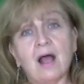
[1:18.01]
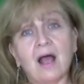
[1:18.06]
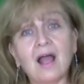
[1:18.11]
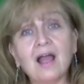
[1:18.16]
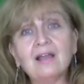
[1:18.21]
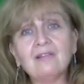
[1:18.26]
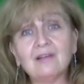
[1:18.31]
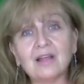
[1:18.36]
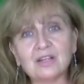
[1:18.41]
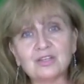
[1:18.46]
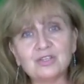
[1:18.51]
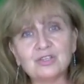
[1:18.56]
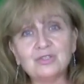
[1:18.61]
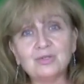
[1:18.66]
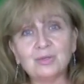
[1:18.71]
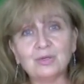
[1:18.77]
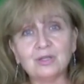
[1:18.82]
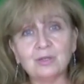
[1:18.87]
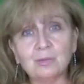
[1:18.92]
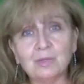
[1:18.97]
I like to
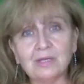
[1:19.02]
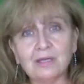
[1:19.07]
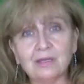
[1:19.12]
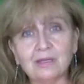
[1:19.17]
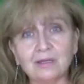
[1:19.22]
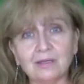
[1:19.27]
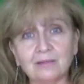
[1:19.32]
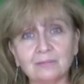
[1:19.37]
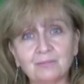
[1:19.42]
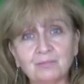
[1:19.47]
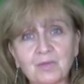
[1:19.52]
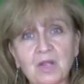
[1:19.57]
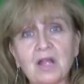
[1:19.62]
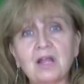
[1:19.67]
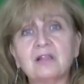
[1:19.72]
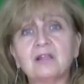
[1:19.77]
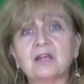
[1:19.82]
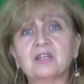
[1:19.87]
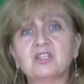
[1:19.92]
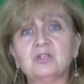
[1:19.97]
do it in the beginning.
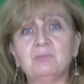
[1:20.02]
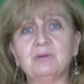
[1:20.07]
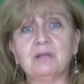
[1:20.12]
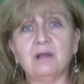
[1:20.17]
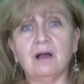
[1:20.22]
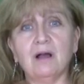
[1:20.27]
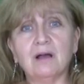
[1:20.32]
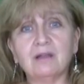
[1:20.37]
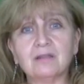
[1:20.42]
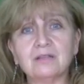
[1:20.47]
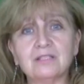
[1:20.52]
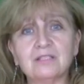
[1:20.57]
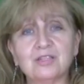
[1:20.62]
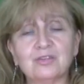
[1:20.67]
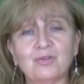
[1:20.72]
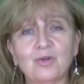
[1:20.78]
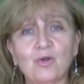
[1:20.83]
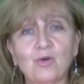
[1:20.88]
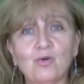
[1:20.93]
I like to be honest and